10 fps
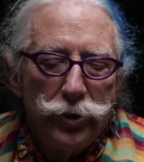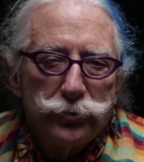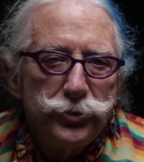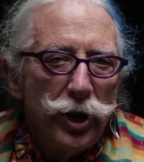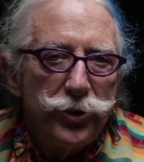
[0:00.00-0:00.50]

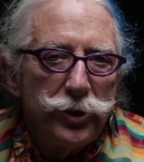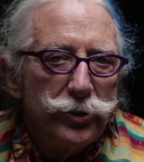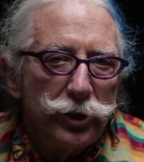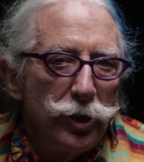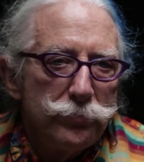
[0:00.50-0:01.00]
There's
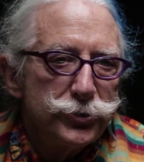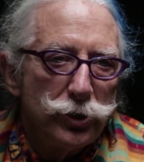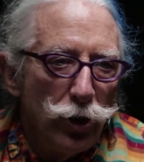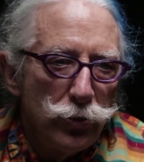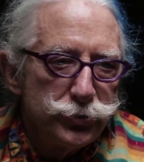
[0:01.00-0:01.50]
nothing that
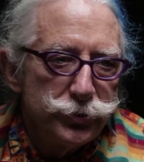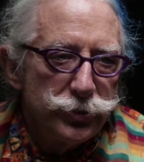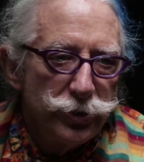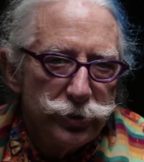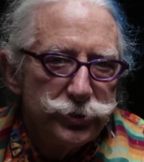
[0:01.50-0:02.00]
comes
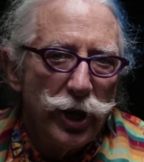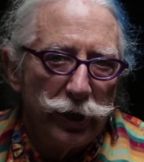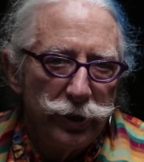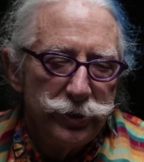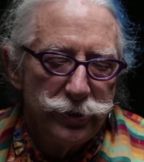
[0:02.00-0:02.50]
close
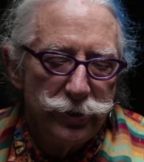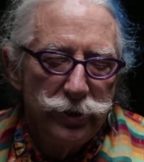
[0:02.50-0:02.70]
second.